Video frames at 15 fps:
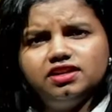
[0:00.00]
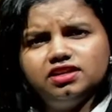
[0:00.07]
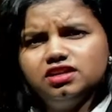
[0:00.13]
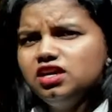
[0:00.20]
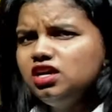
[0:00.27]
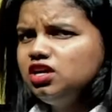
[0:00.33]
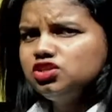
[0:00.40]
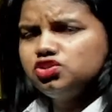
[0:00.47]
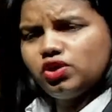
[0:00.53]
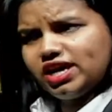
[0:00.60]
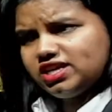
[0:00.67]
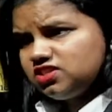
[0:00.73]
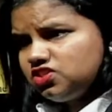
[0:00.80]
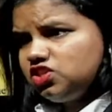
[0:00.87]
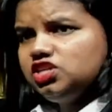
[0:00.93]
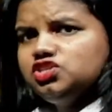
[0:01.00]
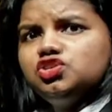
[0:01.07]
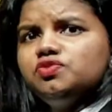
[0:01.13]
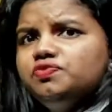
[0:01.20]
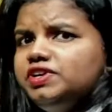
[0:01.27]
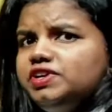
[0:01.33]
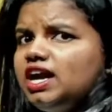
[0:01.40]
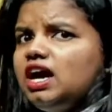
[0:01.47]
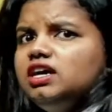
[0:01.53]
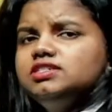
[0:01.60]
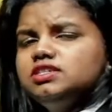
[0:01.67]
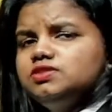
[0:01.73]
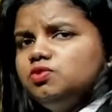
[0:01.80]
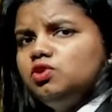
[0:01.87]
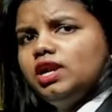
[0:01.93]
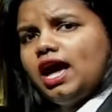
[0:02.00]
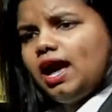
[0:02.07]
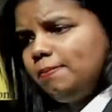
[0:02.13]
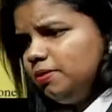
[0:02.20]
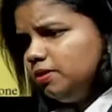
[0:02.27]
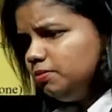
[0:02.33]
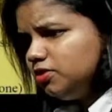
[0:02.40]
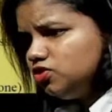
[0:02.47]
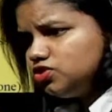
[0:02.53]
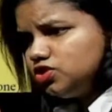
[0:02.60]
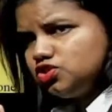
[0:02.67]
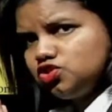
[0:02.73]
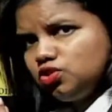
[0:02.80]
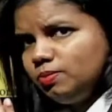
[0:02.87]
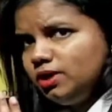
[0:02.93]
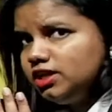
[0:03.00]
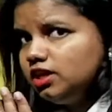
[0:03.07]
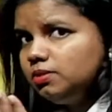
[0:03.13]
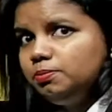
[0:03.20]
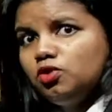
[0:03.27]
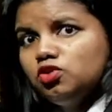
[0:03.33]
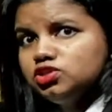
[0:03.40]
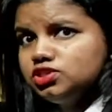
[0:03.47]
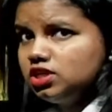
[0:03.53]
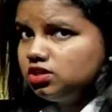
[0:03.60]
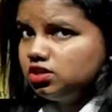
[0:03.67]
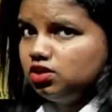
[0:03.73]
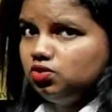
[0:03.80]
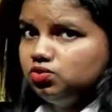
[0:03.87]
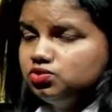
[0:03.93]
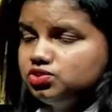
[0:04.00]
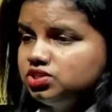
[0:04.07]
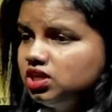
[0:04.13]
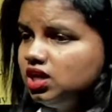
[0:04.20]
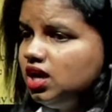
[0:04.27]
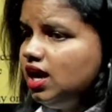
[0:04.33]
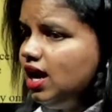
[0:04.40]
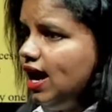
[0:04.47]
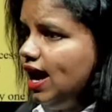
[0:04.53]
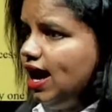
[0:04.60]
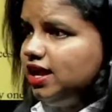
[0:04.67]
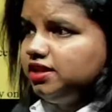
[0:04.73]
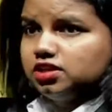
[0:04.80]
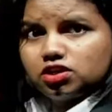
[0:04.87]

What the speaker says: in. So exchange of gases won't happen because the stomatal pores are closed. and the